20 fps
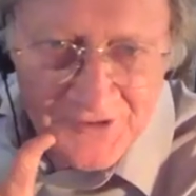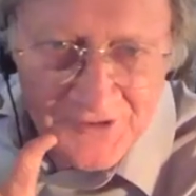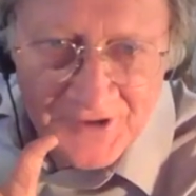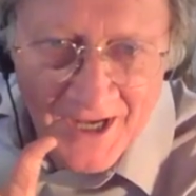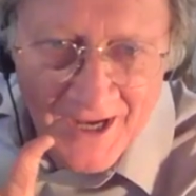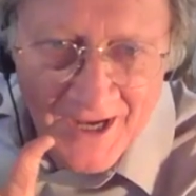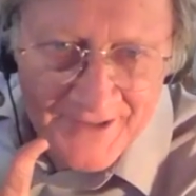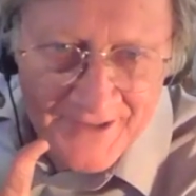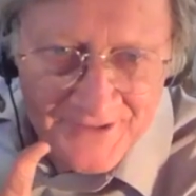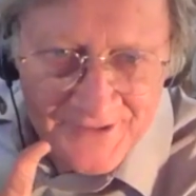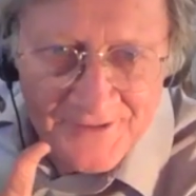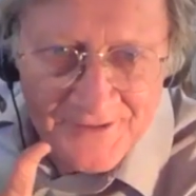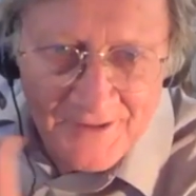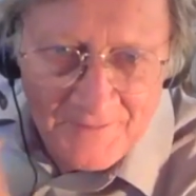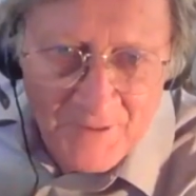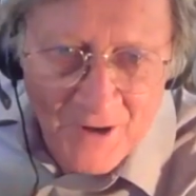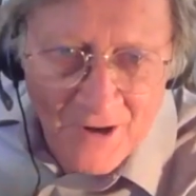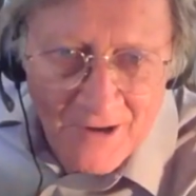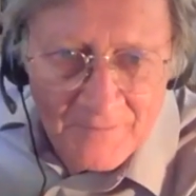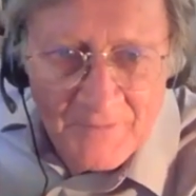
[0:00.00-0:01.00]
Stein's
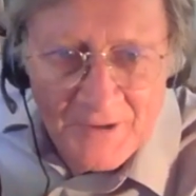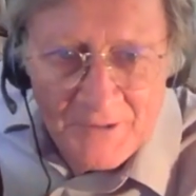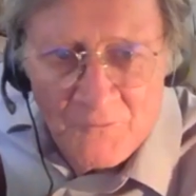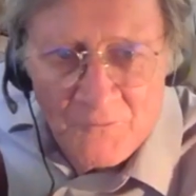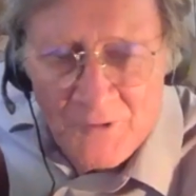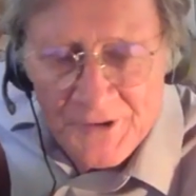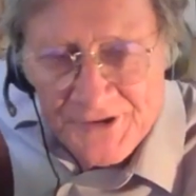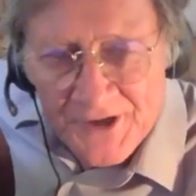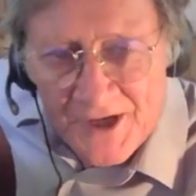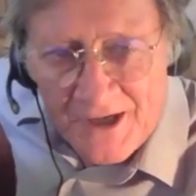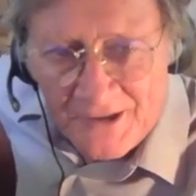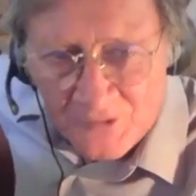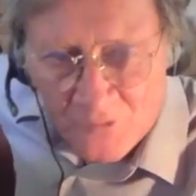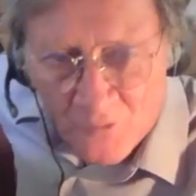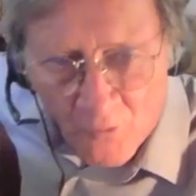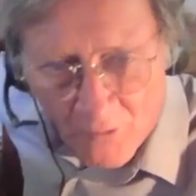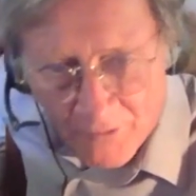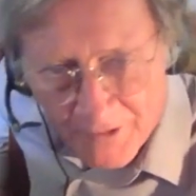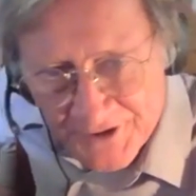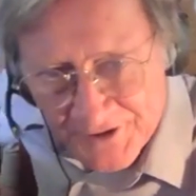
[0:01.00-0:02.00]
apartment was on
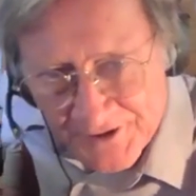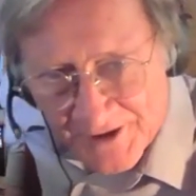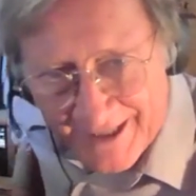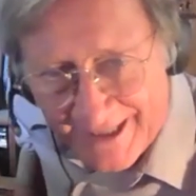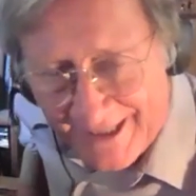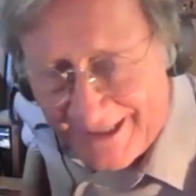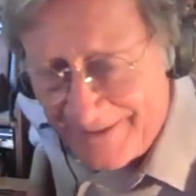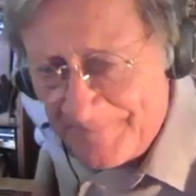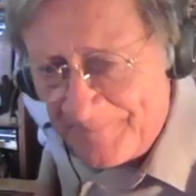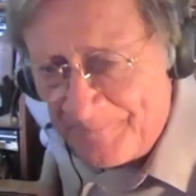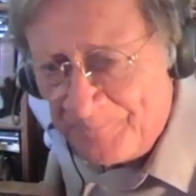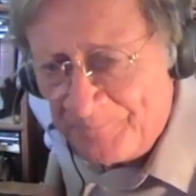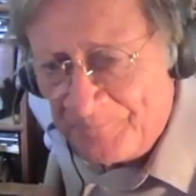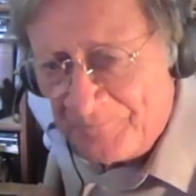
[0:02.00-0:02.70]
Quartz Lane.